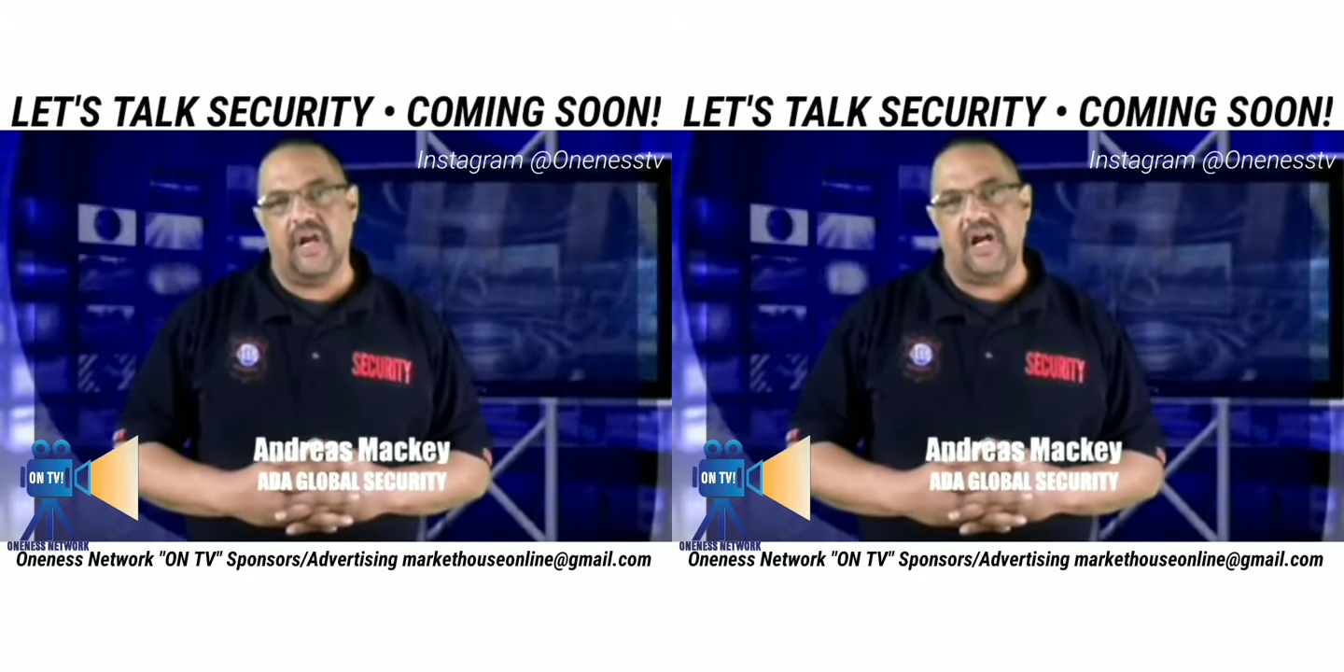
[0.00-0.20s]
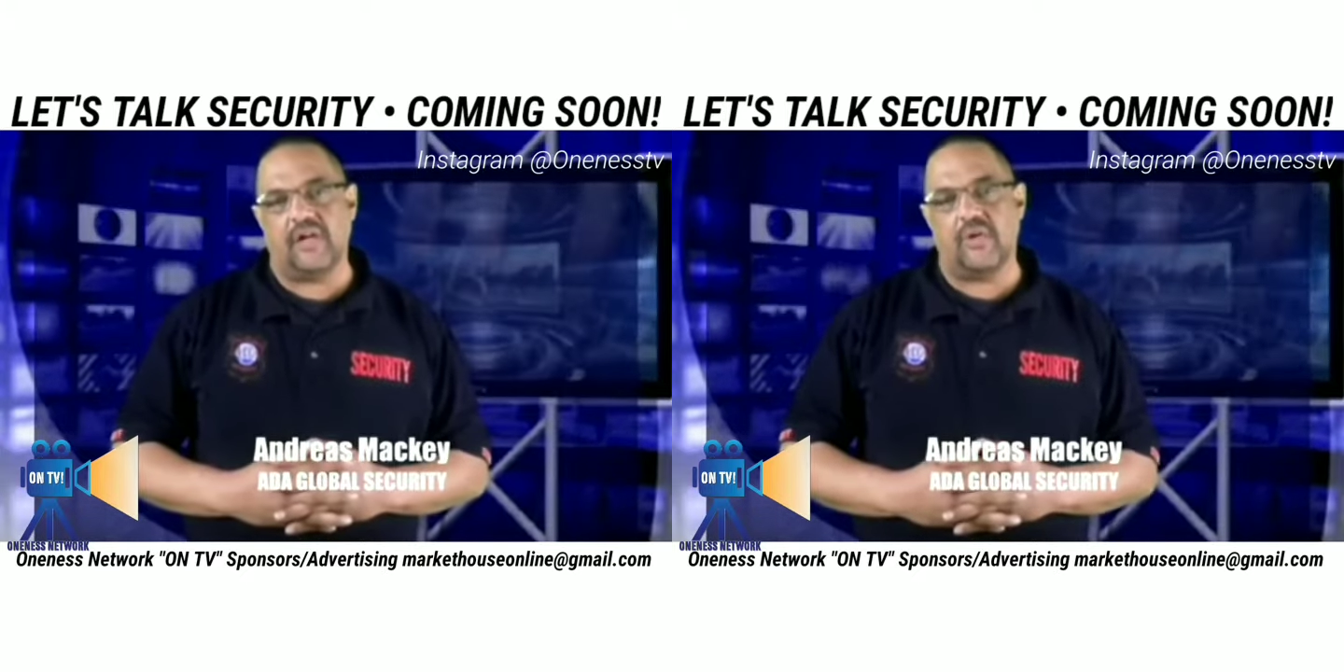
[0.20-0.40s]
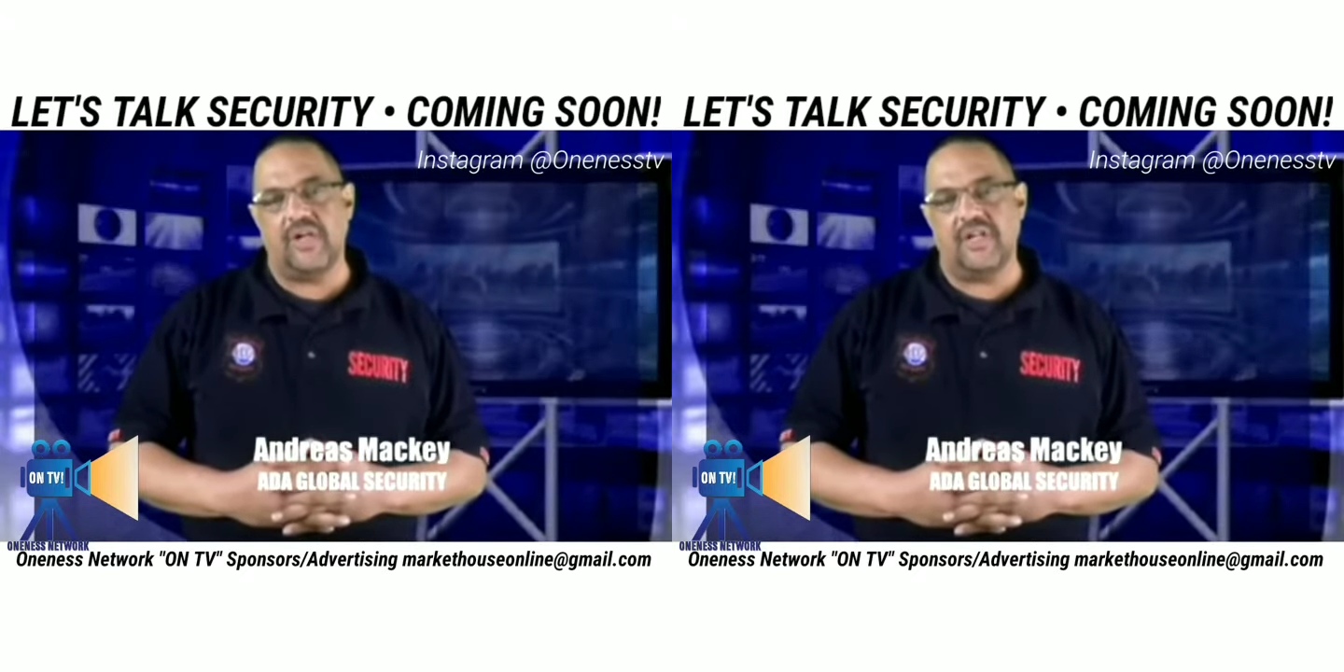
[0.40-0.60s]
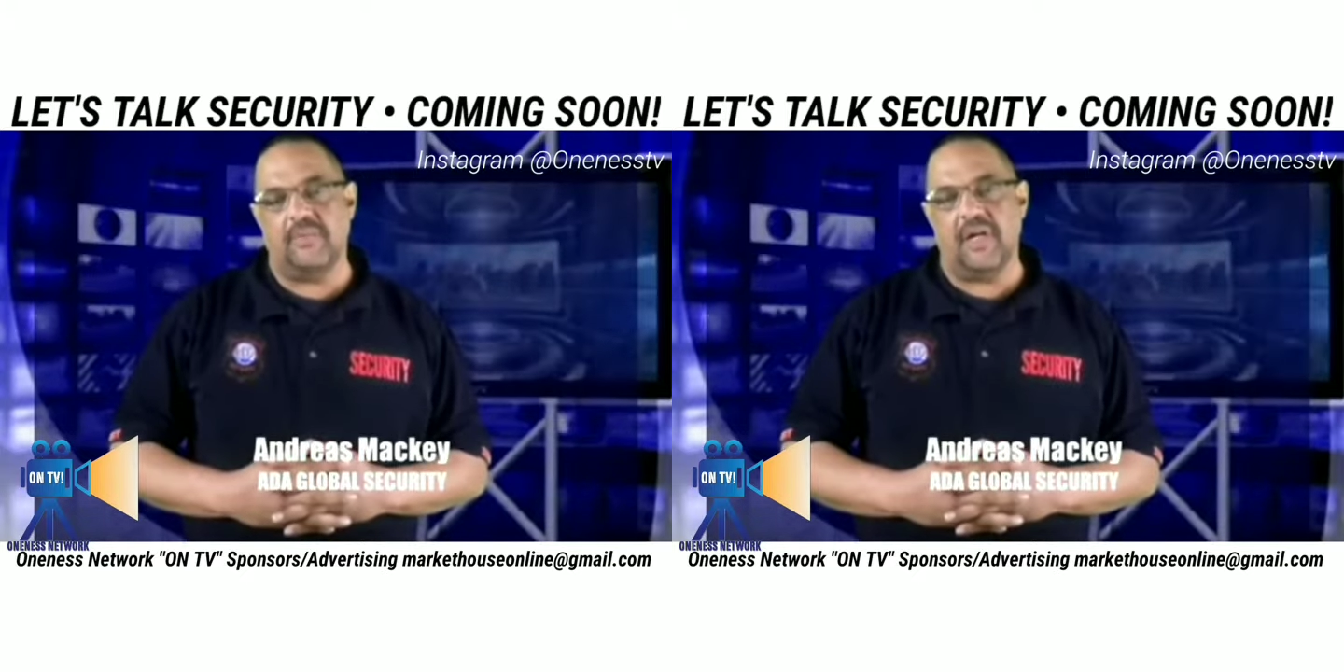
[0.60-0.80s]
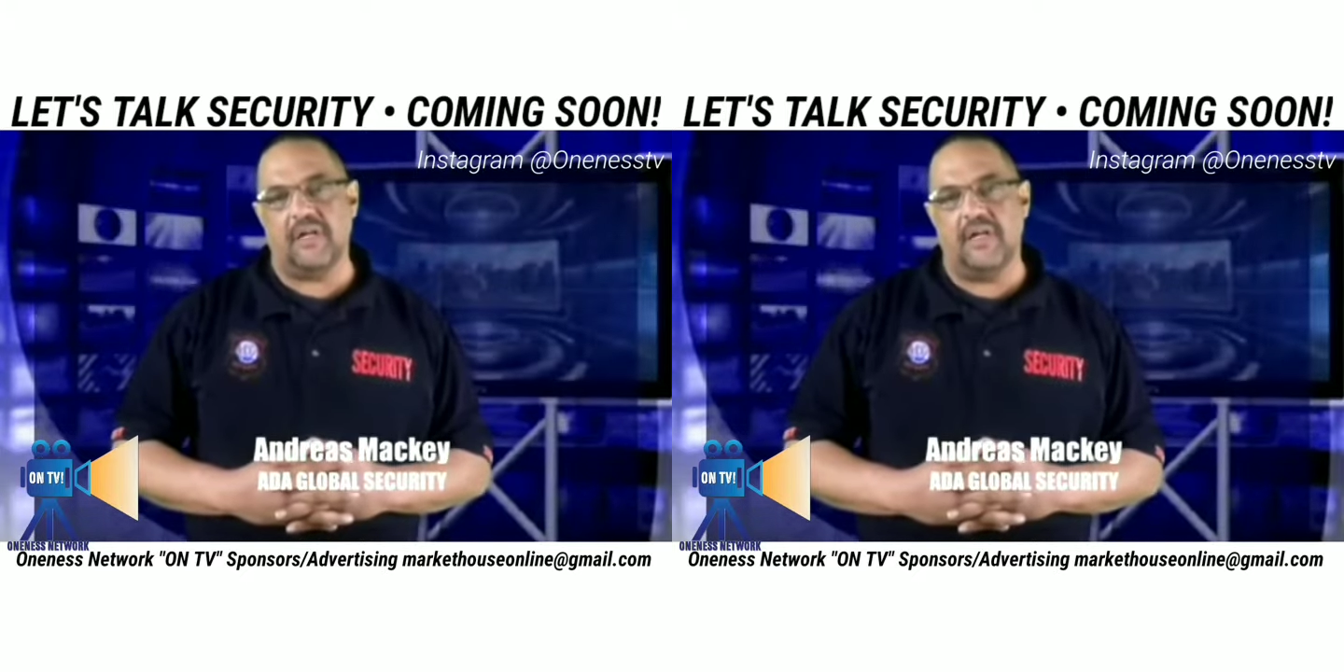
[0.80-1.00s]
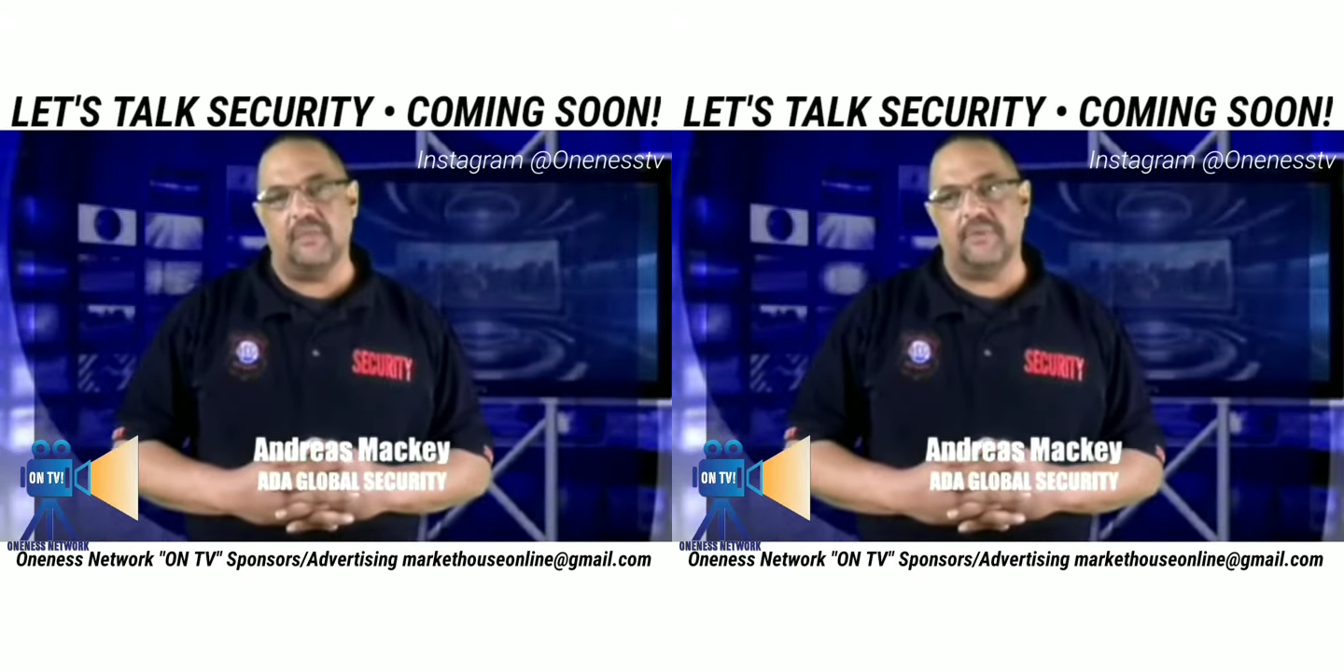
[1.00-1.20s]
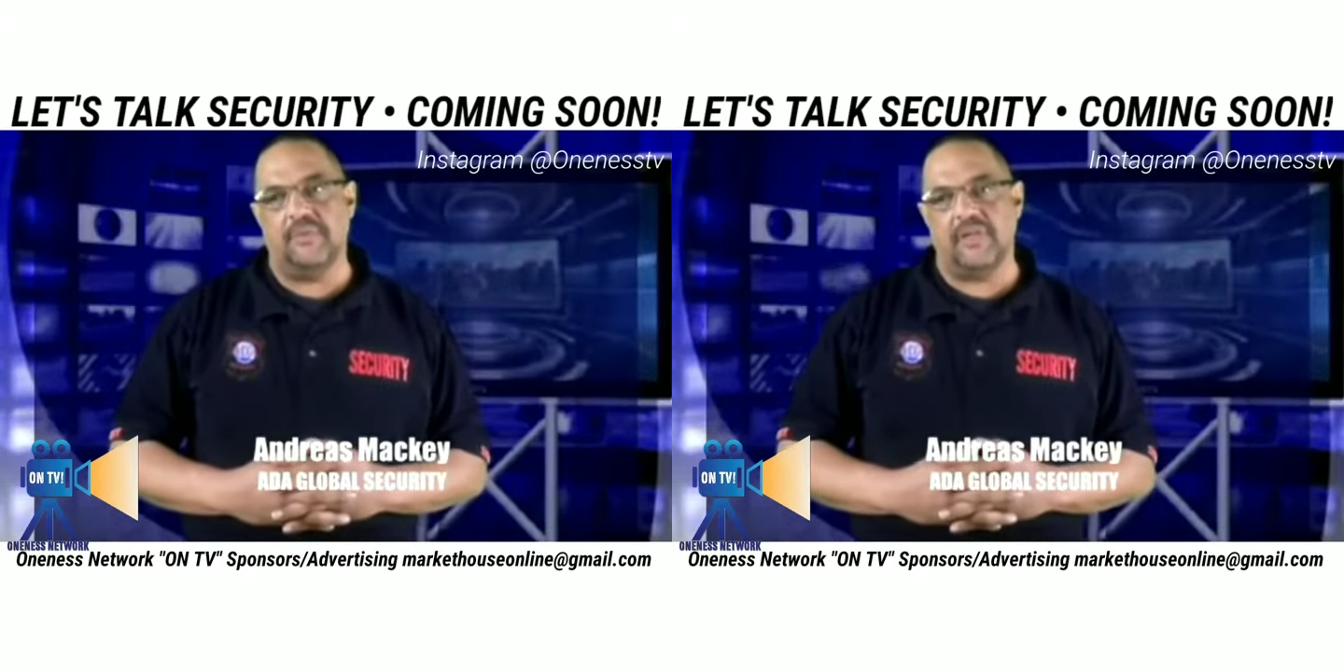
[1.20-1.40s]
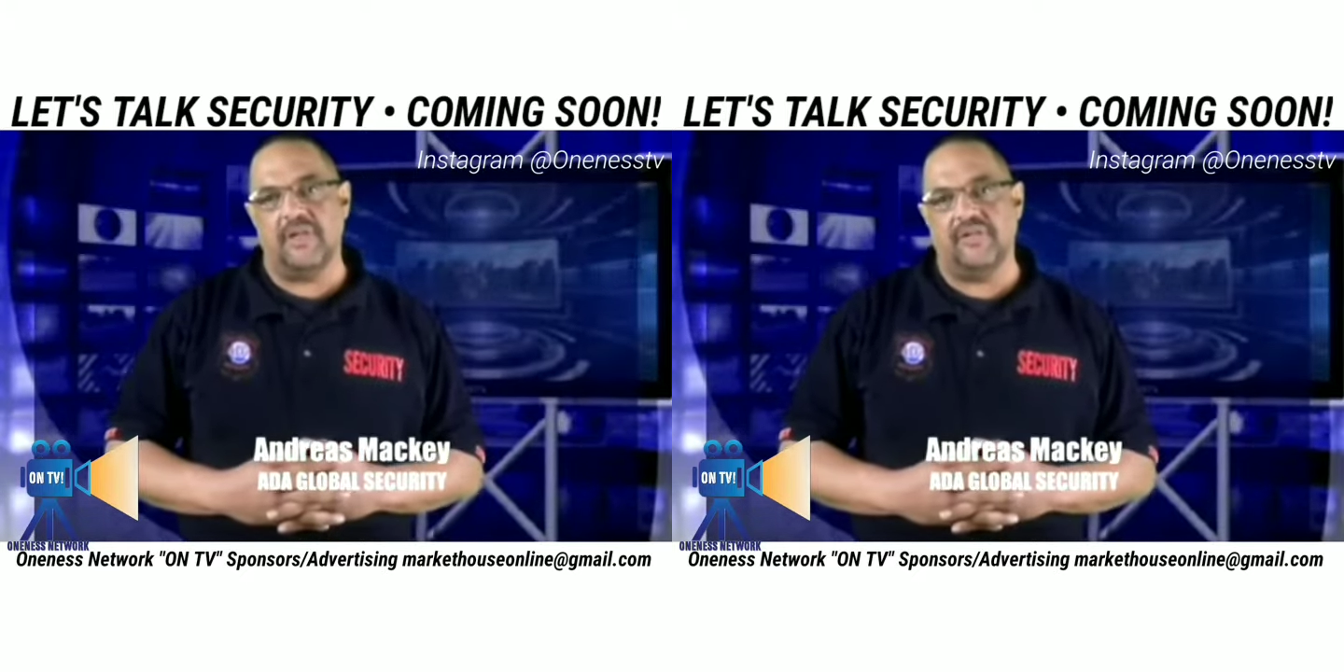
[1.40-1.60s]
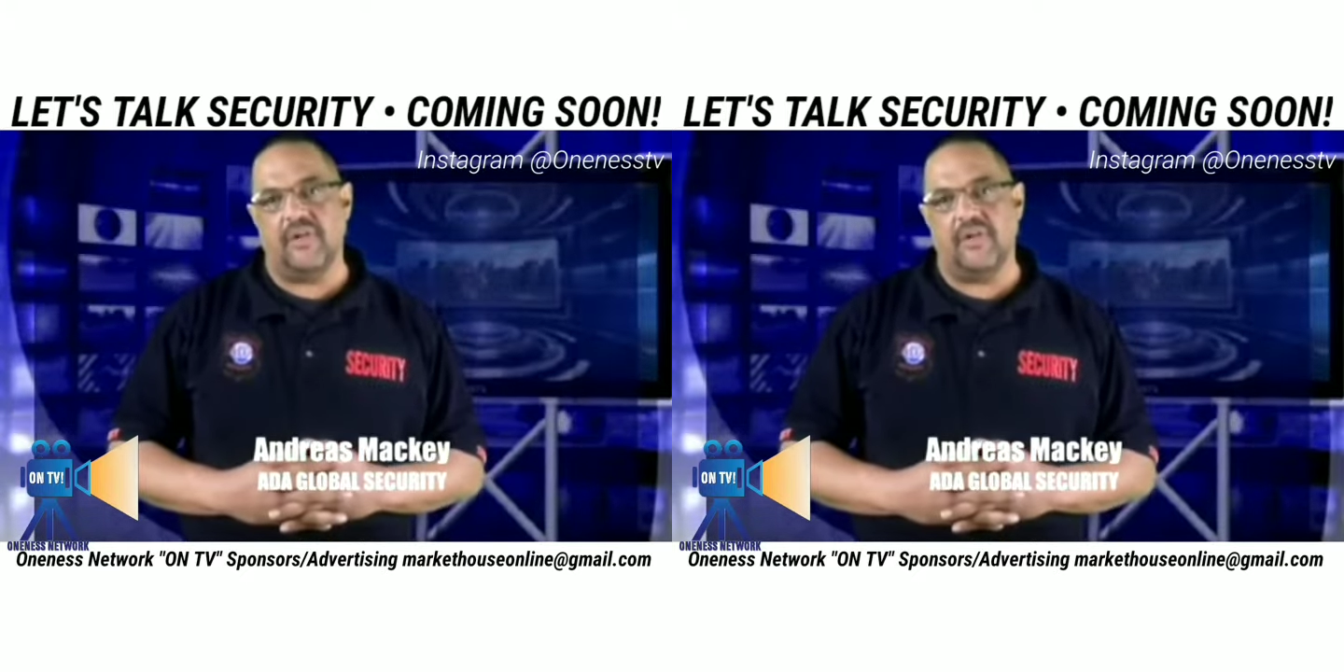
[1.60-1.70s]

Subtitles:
I created my company because